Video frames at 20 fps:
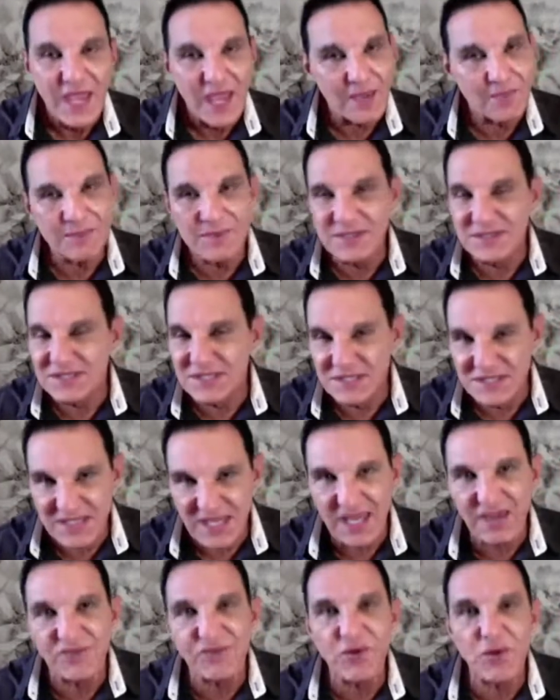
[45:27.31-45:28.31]
That means
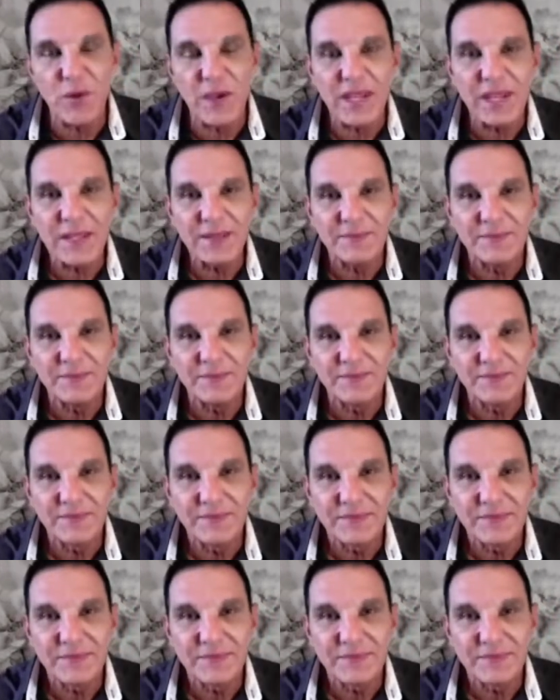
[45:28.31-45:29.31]
he's everywhere,
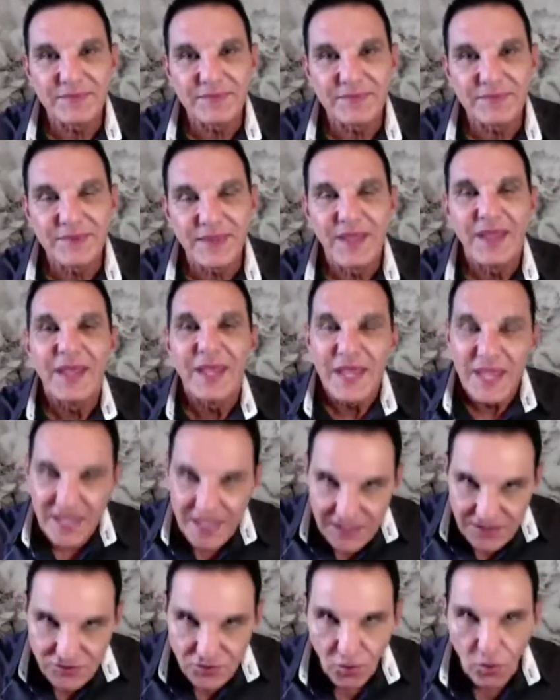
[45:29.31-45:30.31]

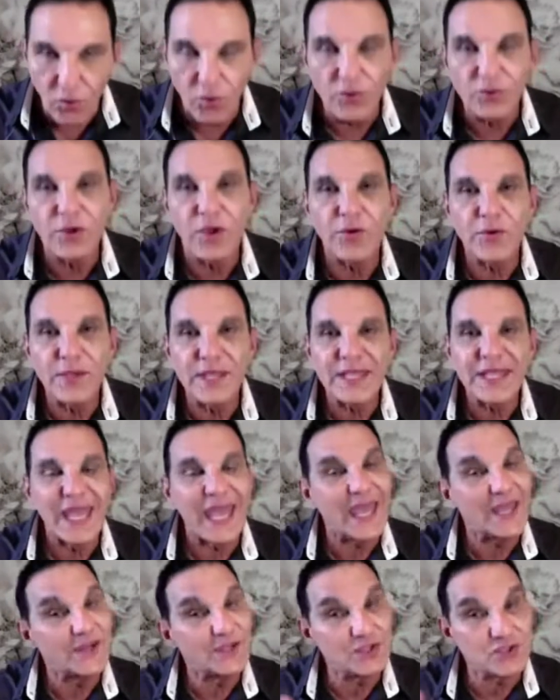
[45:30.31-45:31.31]
he's all knowing,
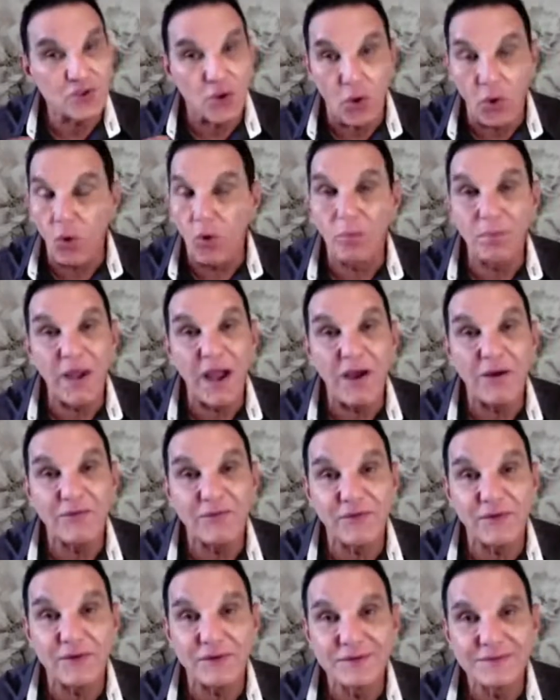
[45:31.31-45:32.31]
and he's all
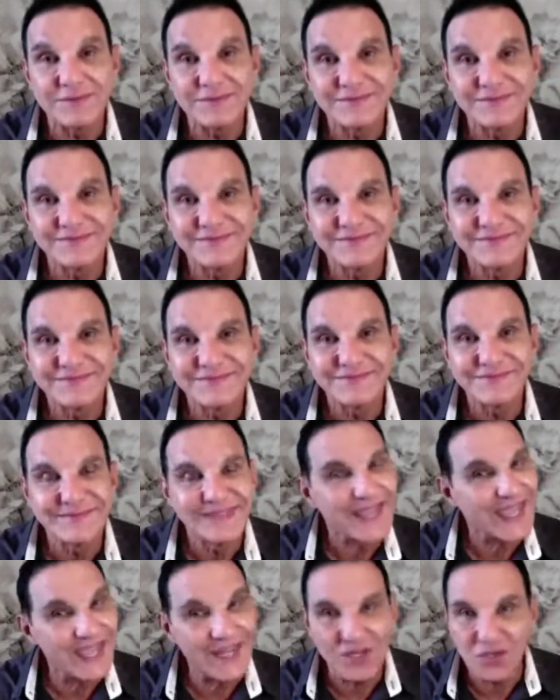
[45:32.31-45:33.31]
powerful,
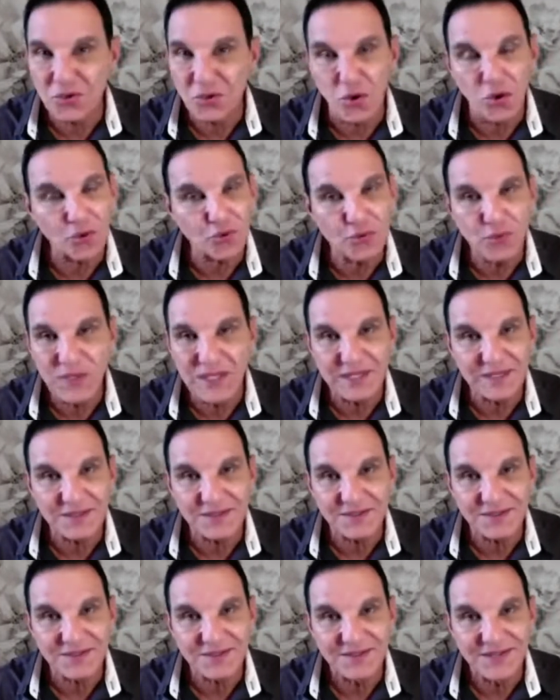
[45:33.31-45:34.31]
and he can't
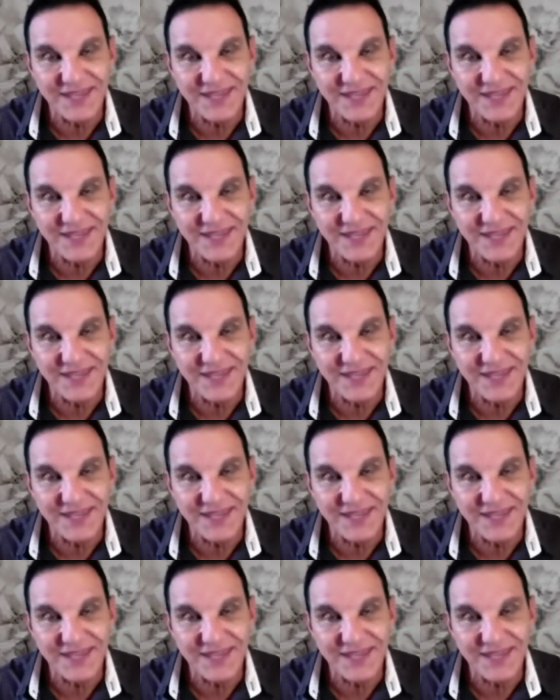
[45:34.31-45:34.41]
weaken.